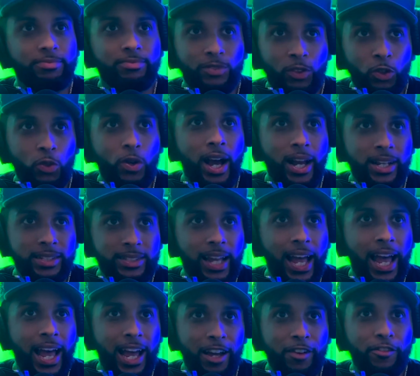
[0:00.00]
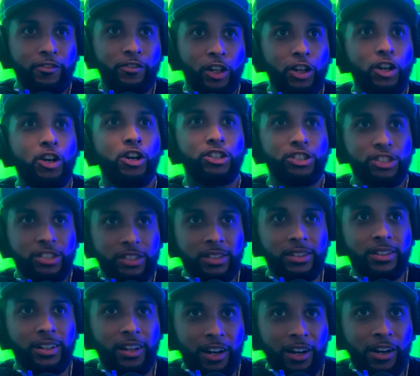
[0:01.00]
you guys have the
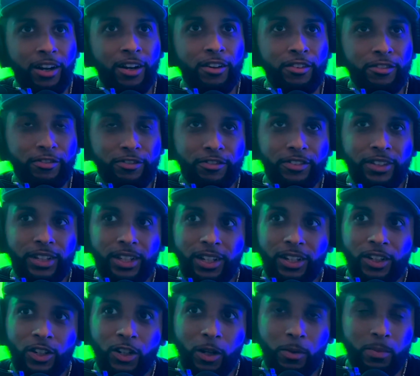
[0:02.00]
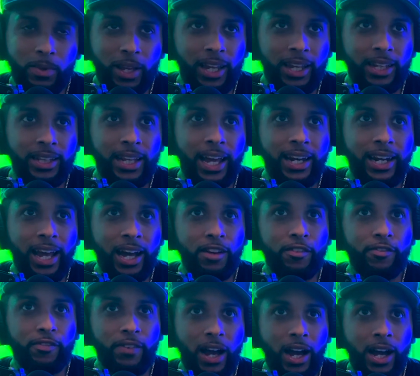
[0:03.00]
cushion of, you know what I mean, that
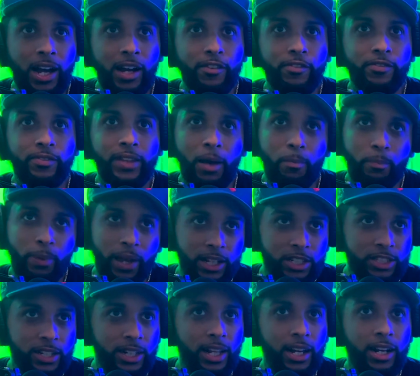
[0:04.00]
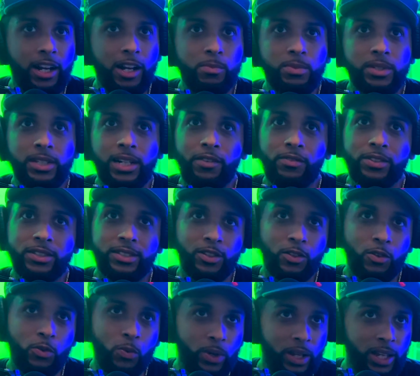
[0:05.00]
9-to-5, that paycheck that comes in every
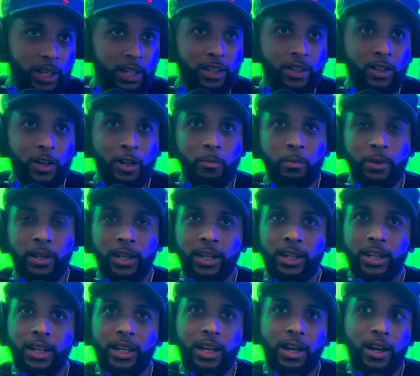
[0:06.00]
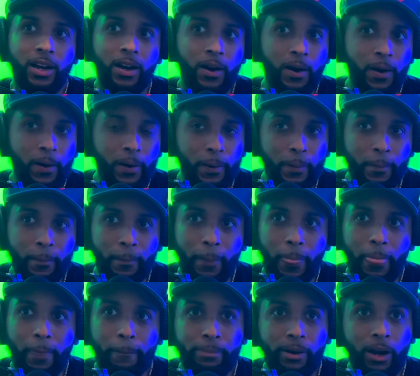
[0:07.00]
single week, you know what I mean?
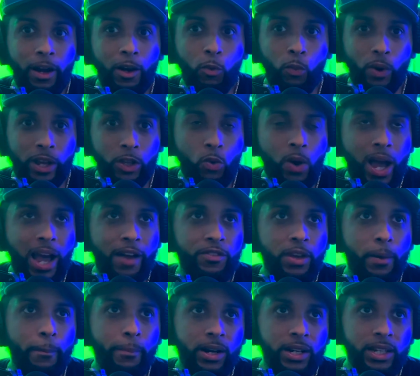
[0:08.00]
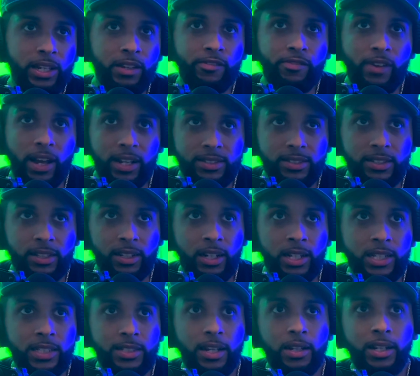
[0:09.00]
But when you have your money invested,
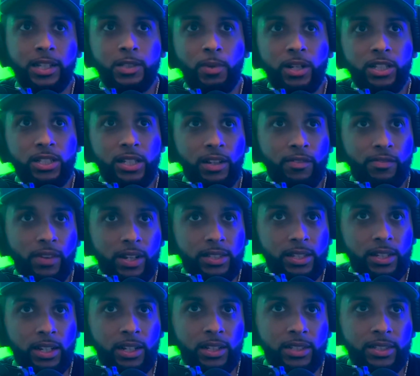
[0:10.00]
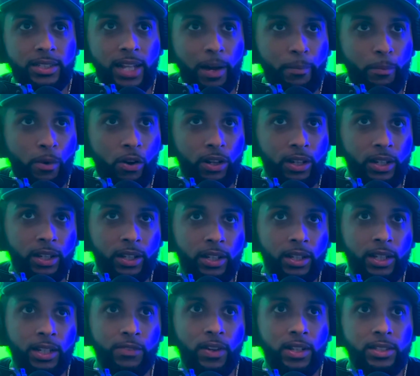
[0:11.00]
and especially invested in the stock
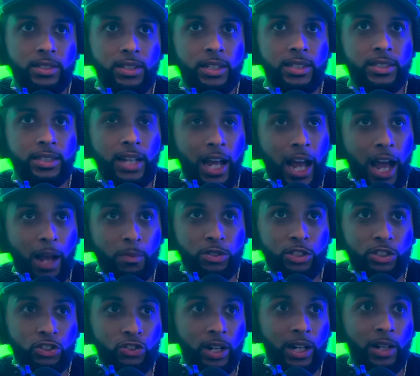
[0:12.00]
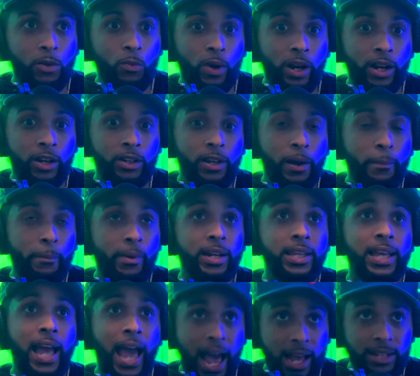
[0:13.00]
market, invested in option trading, where your
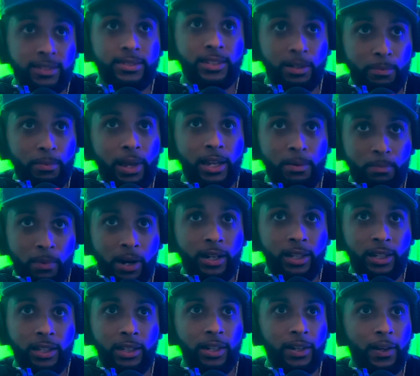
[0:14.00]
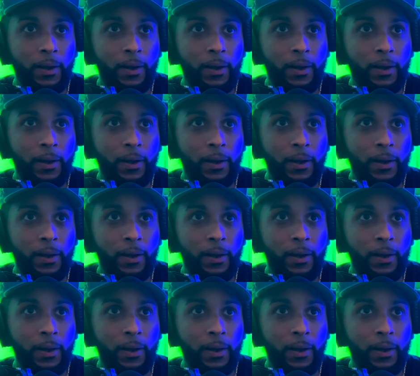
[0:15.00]
money has to make money,